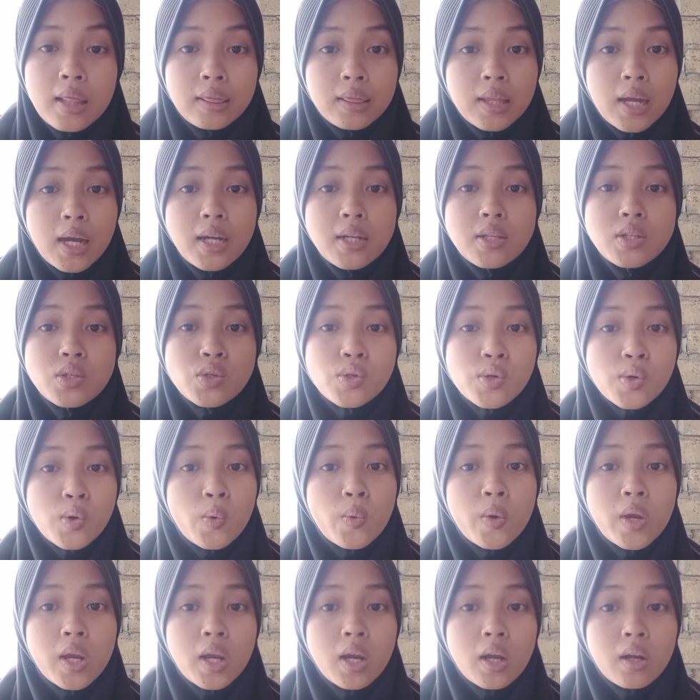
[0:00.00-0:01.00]
9.
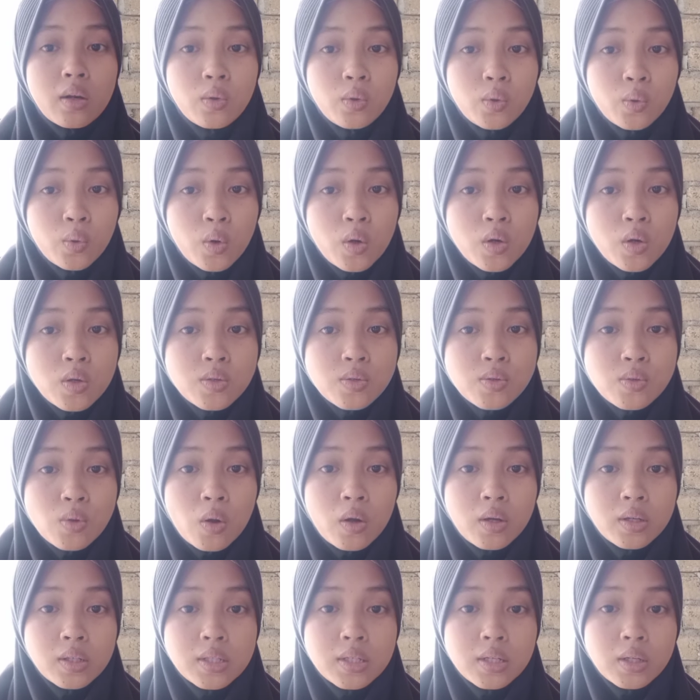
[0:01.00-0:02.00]
Throwing and cross
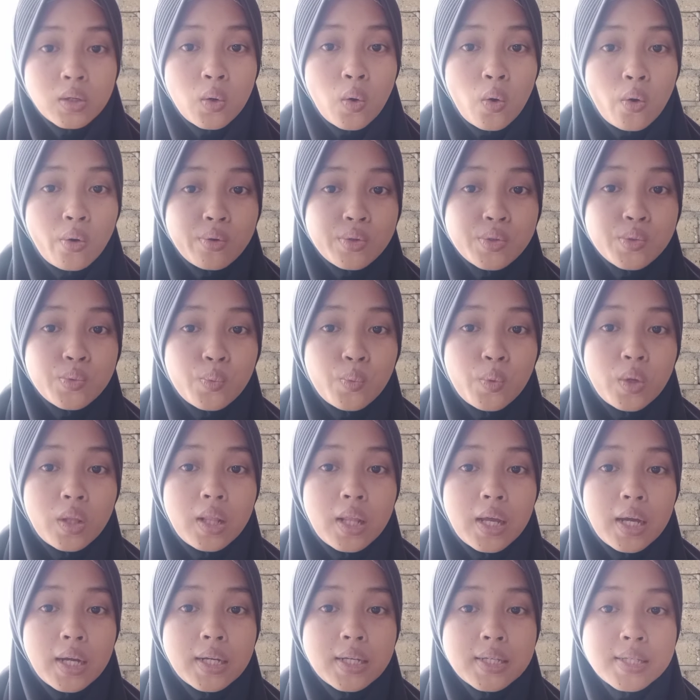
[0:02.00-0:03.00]
on the coast
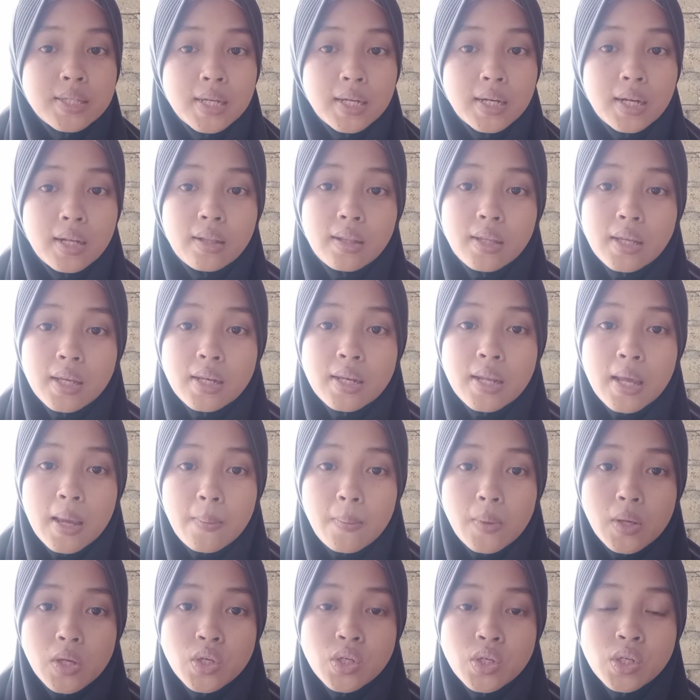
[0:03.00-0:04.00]
will accidentally
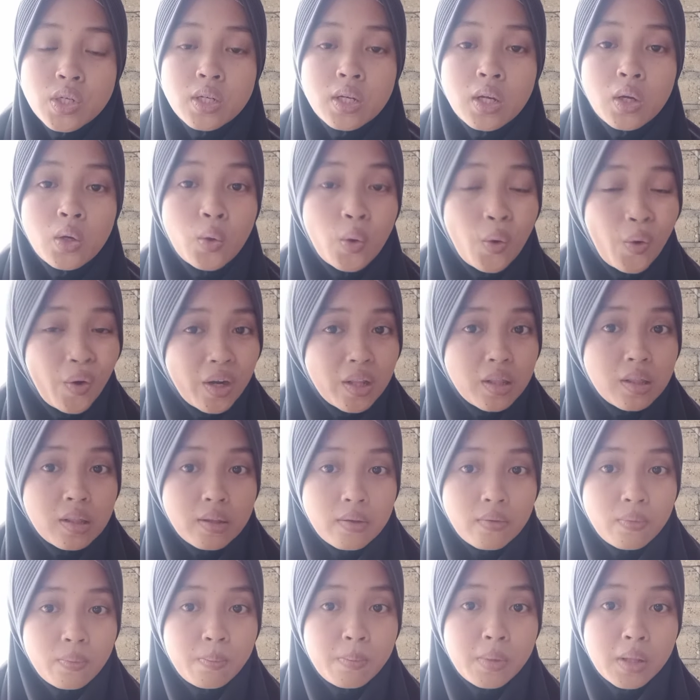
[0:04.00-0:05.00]
damage the coral
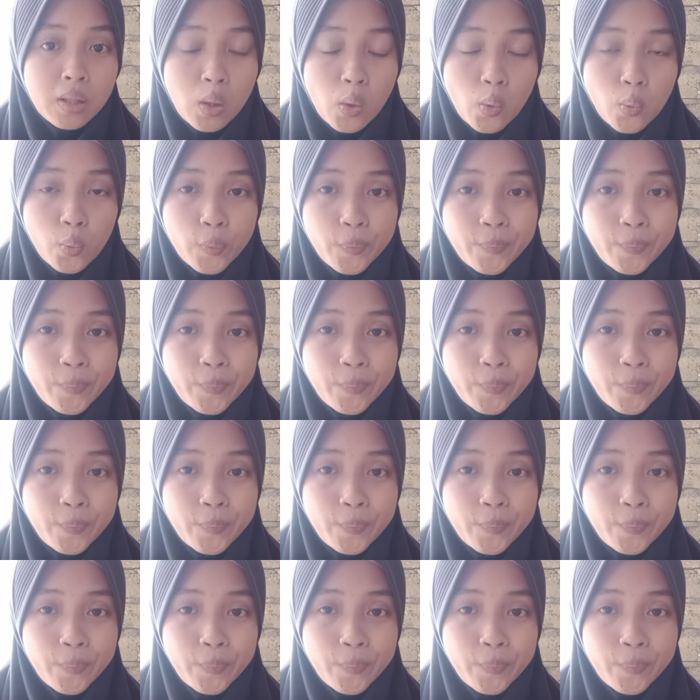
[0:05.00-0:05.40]
reef below.